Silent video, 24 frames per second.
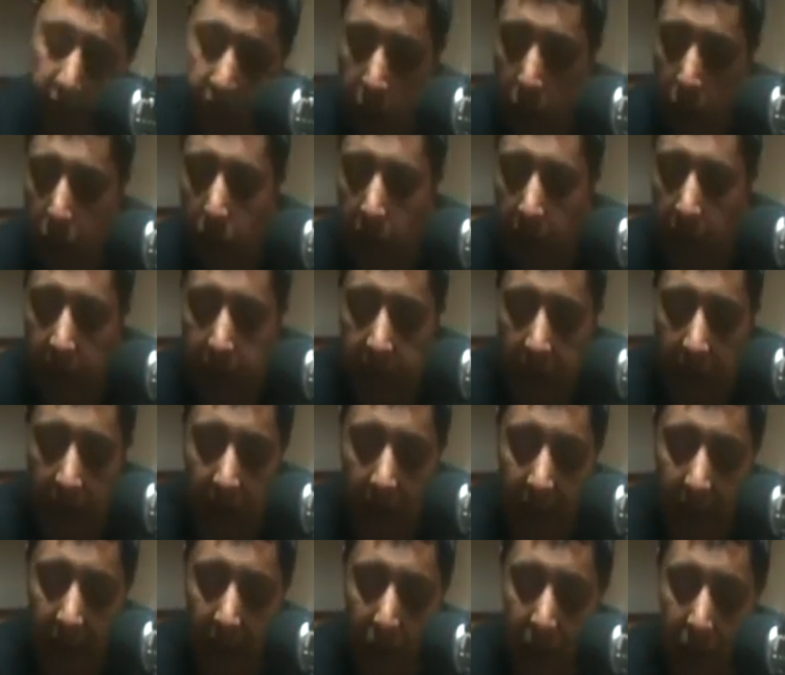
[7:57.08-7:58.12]
Salute one is
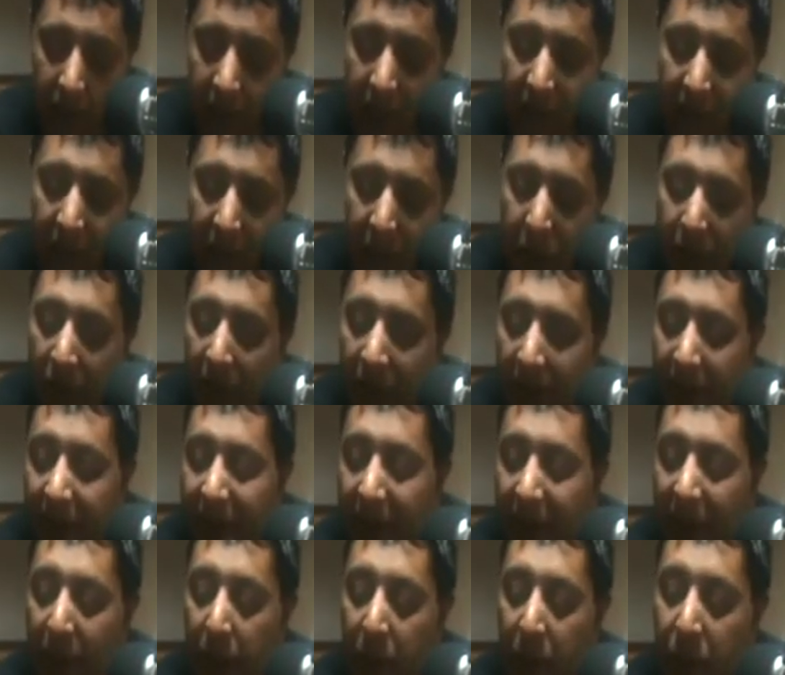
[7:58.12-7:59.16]
that little sister
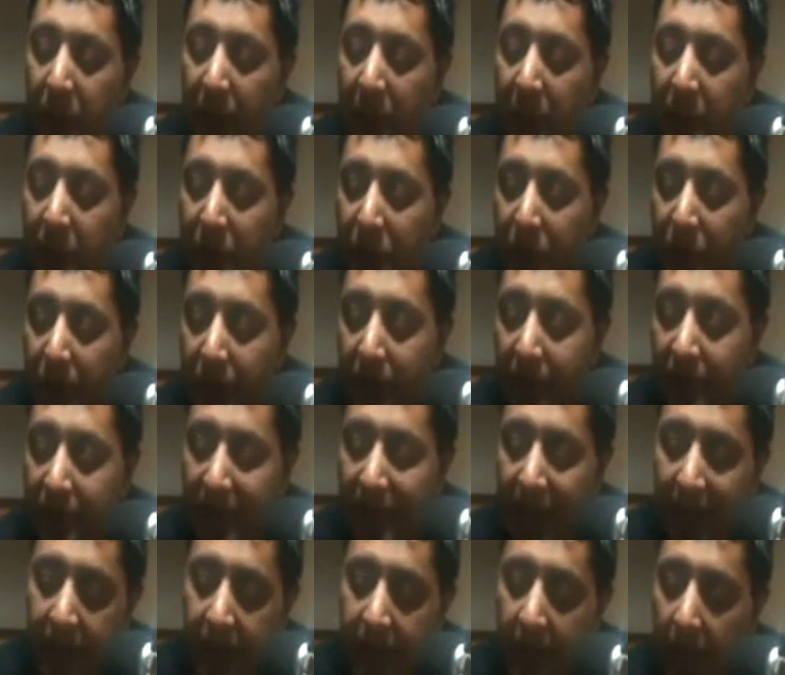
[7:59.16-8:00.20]
prays that her baby brother
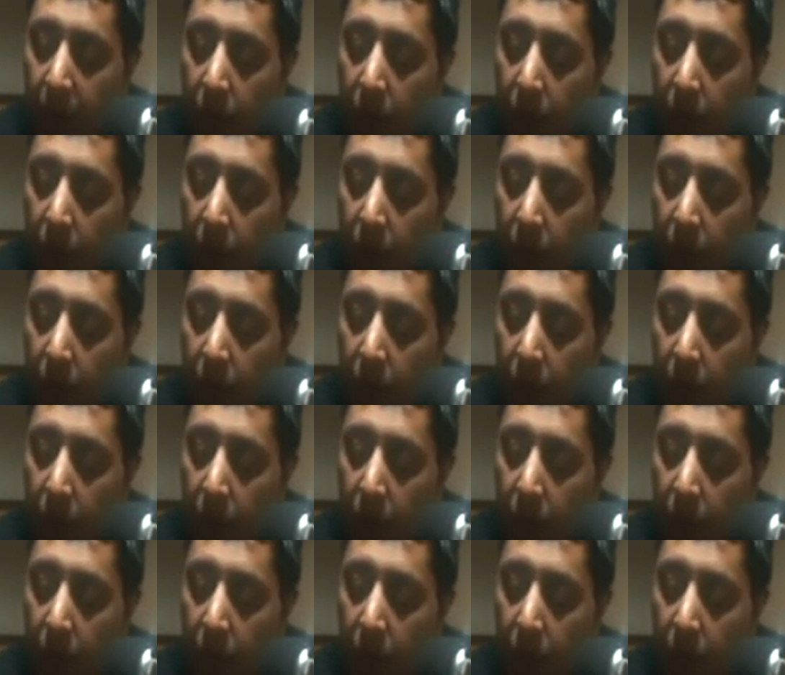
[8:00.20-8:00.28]
stays